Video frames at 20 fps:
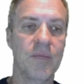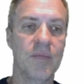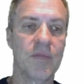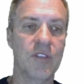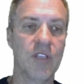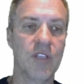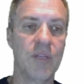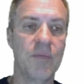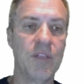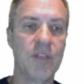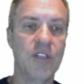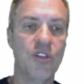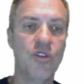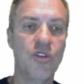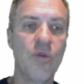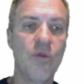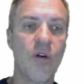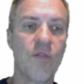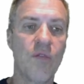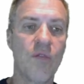So that'd be
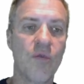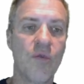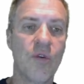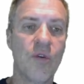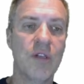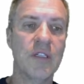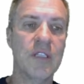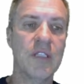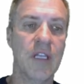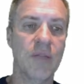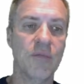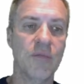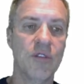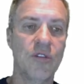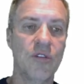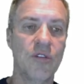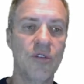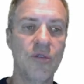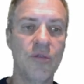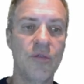2 over 1
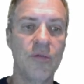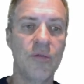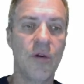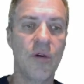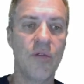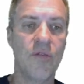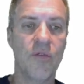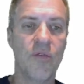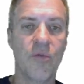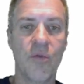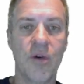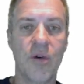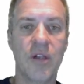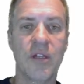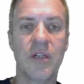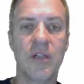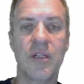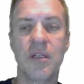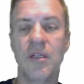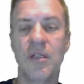times 2 over
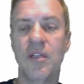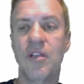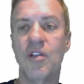1,